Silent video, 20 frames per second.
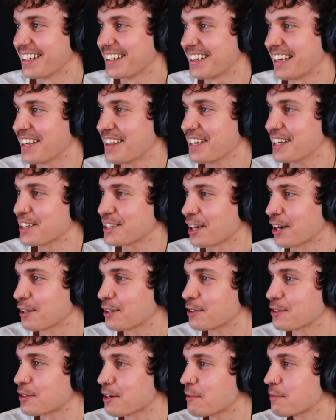They think
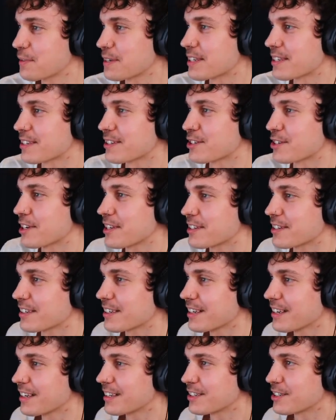Donald Trump
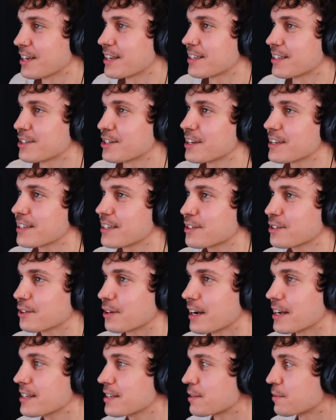is Jesus
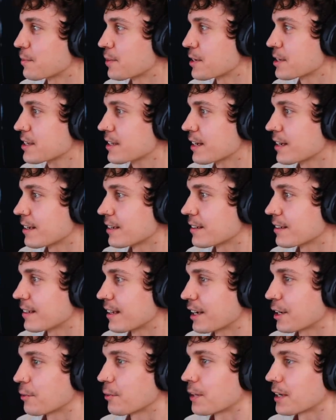Christ in
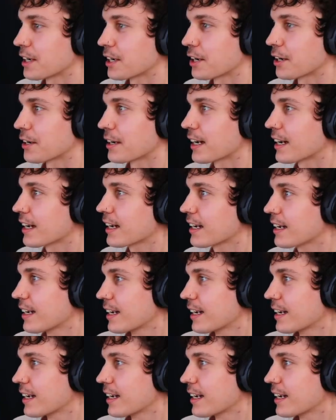like reincarnated?